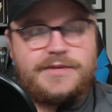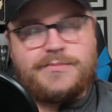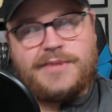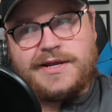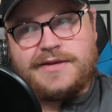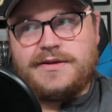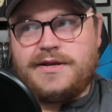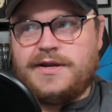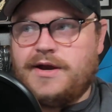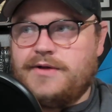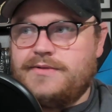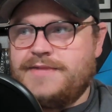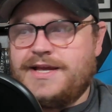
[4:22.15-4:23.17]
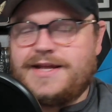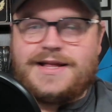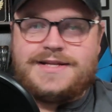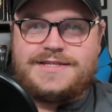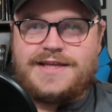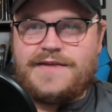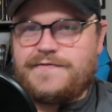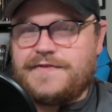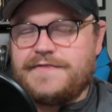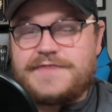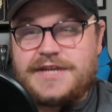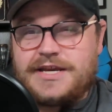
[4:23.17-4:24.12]
I mean, you know, like let's say
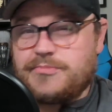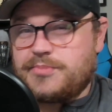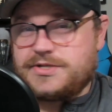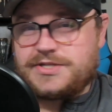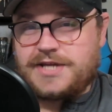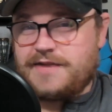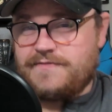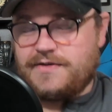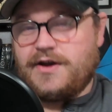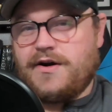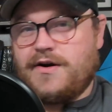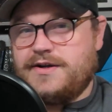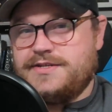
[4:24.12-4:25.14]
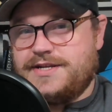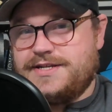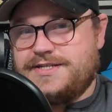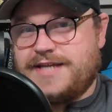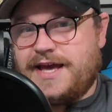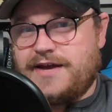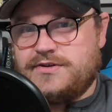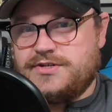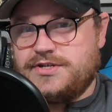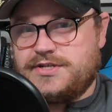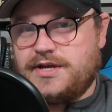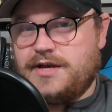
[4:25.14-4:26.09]
15% of the cards in a set are
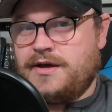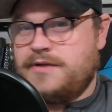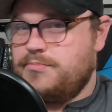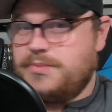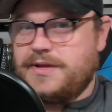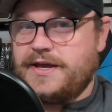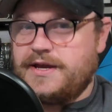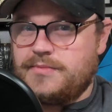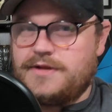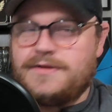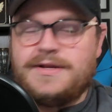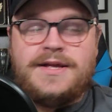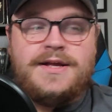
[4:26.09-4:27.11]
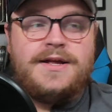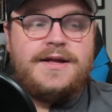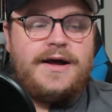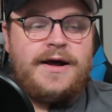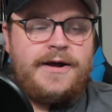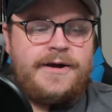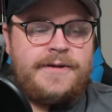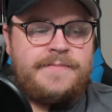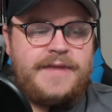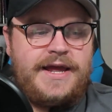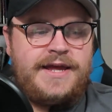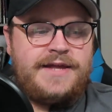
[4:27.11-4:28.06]
just unplayable.
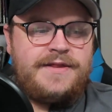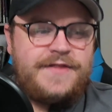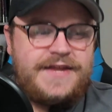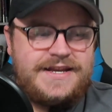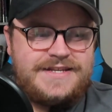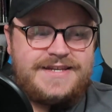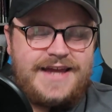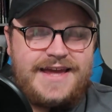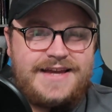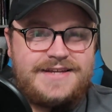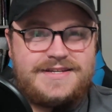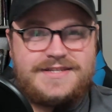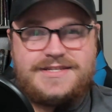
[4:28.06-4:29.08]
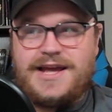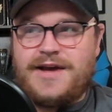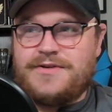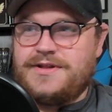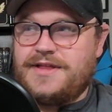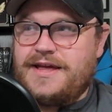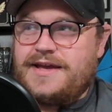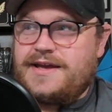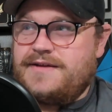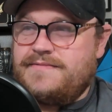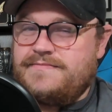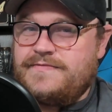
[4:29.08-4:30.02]
Um, and these days it's down to like
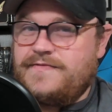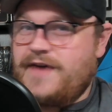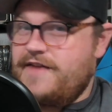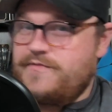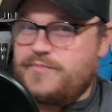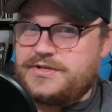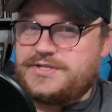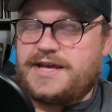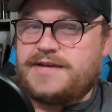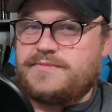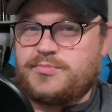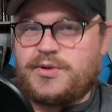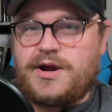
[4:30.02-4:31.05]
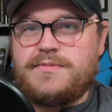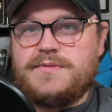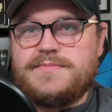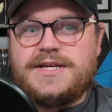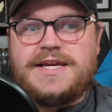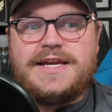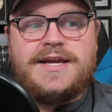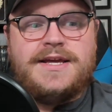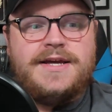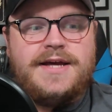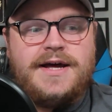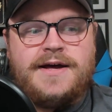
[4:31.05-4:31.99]
5% probably.
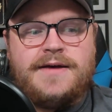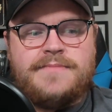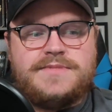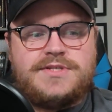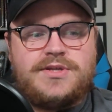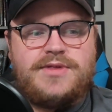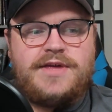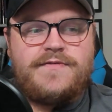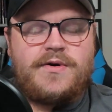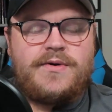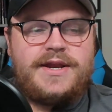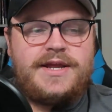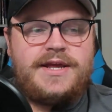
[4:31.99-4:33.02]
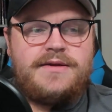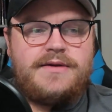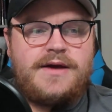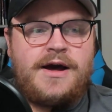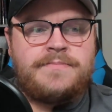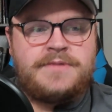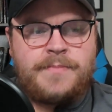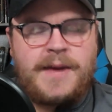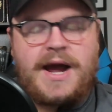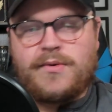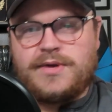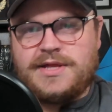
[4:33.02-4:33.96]
Um, so they've already upped the
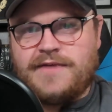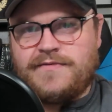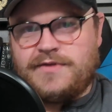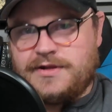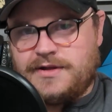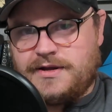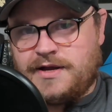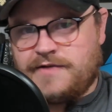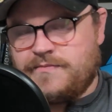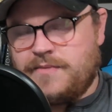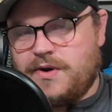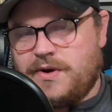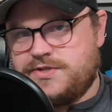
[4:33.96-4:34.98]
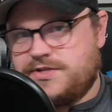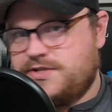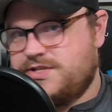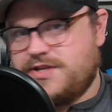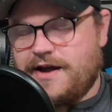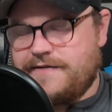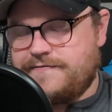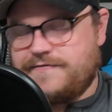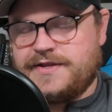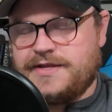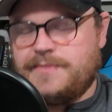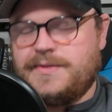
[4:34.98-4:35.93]
power level of most stuff
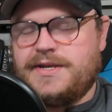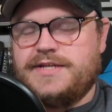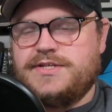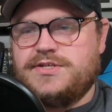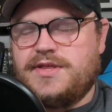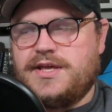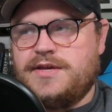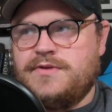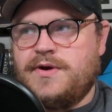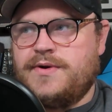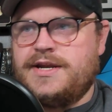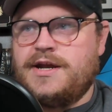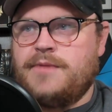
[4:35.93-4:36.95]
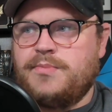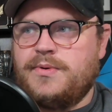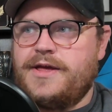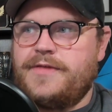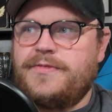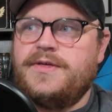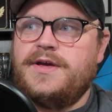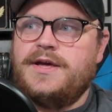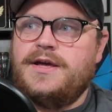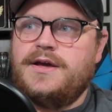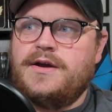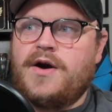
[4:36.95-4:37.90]
in limited so that you don't end up with
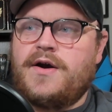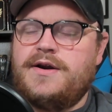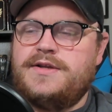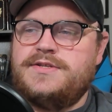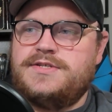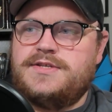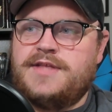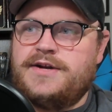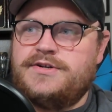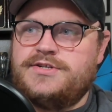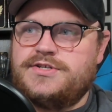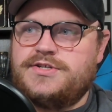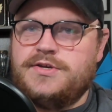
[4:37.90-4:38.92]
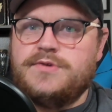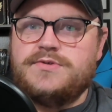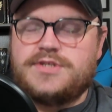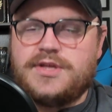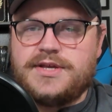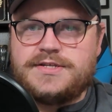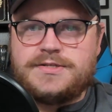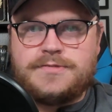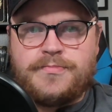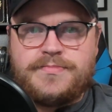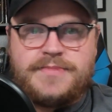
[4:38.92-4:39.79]
cards that are just useless.